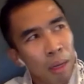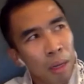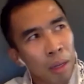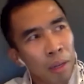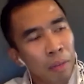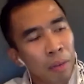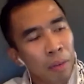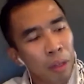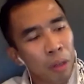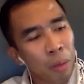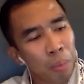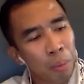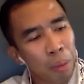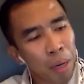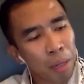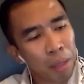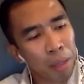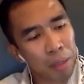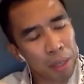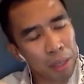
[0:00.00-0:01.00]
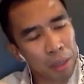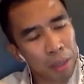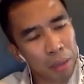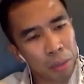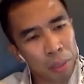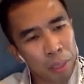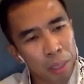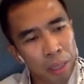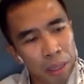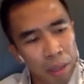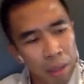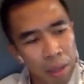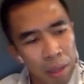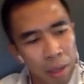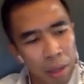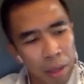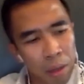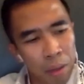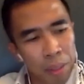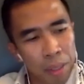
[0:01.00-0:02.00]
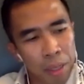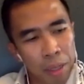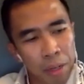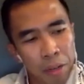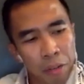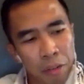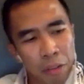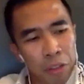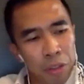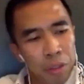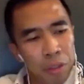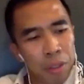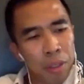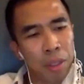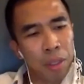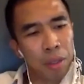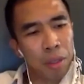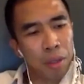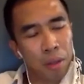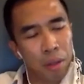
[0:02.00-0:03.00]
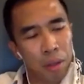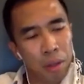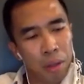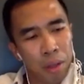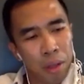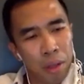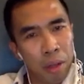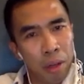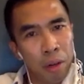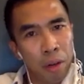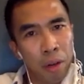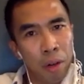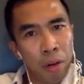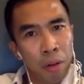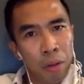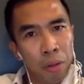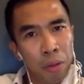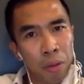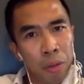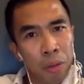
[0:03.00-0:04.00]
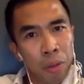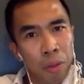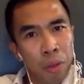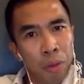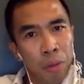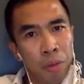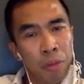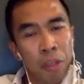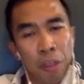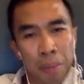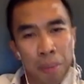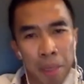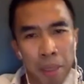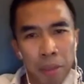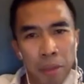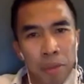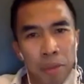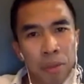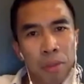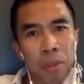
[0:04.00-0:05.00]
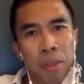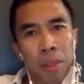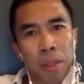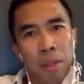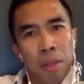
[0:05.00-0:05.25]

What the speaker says: love how your process really goes down to efficiency and also fundamentals.